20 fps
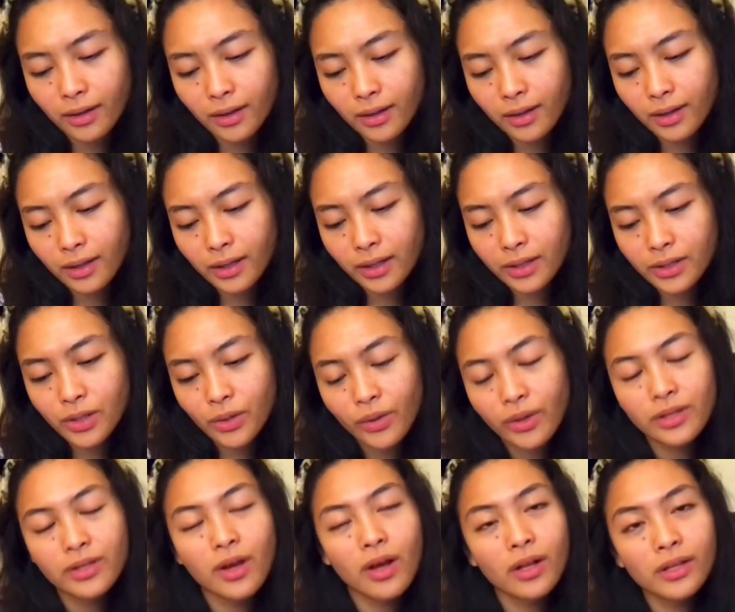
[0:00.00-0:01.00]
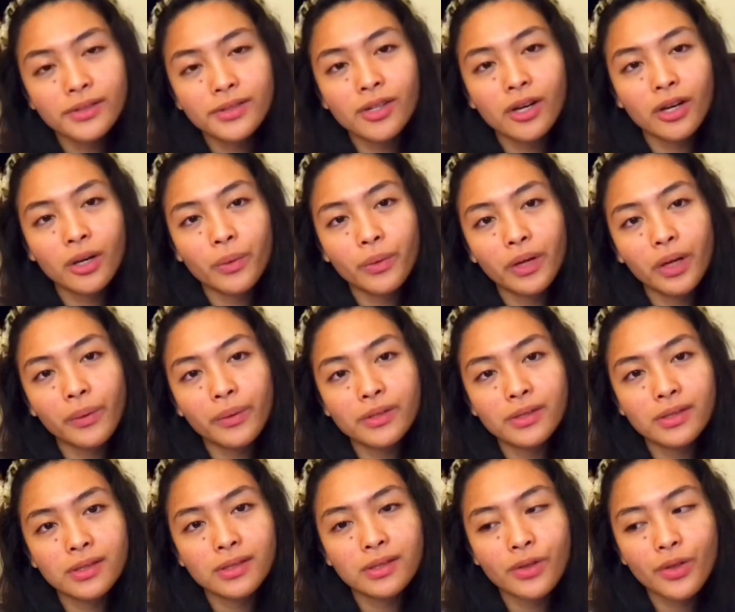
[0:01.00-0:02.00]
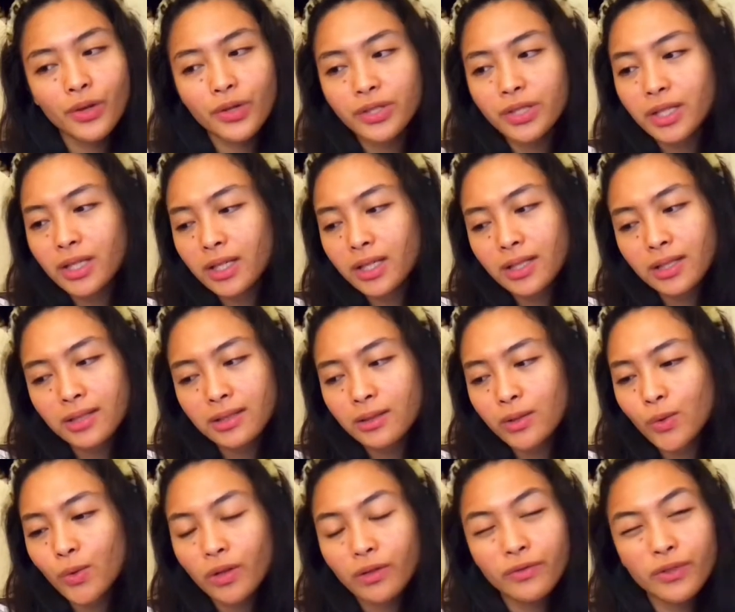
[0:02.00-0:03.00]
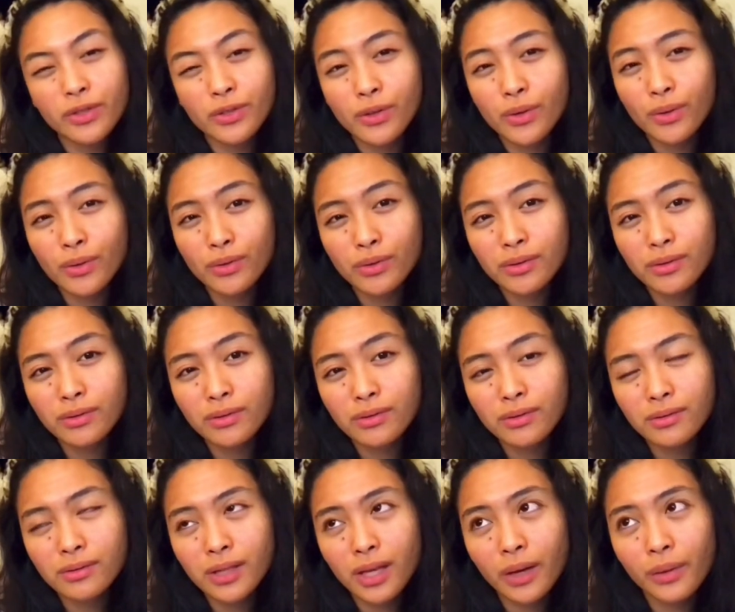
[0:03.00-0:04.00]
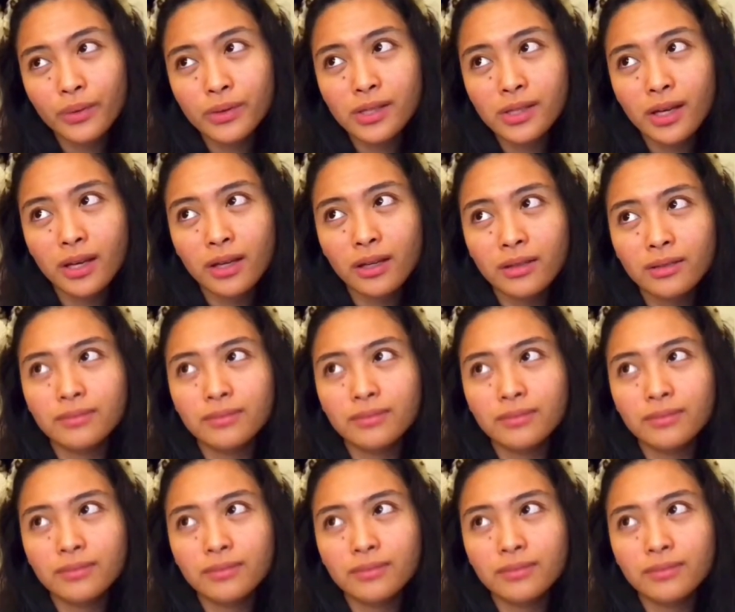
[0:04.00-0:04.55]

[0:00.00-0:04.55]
So, it all started when I was 13, 12 years old, I would say.